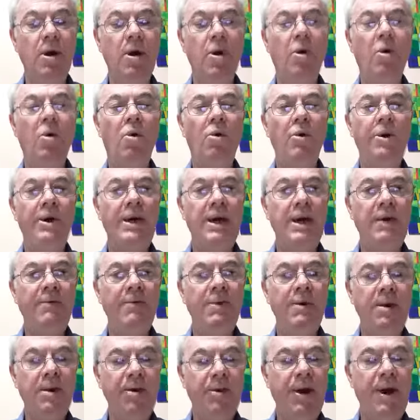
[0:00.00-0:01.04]
or
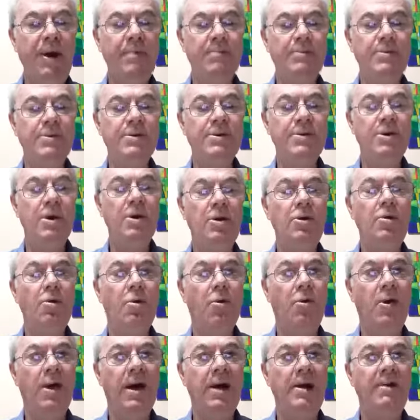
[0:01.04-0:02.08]
even cramps
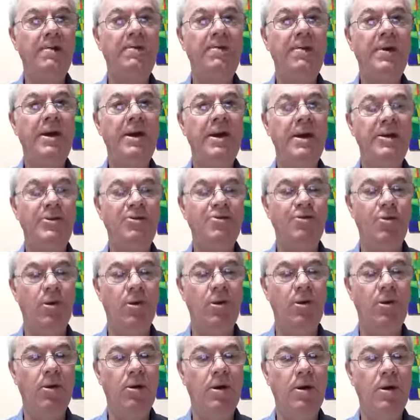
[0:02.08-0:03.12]
your life is
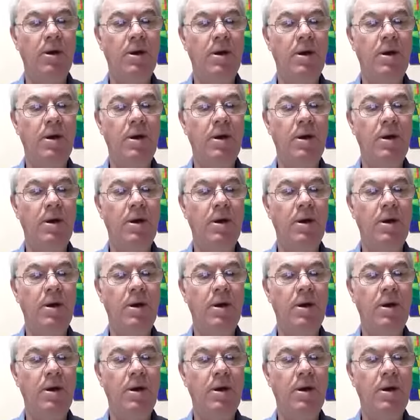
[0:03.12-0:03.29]
wrong.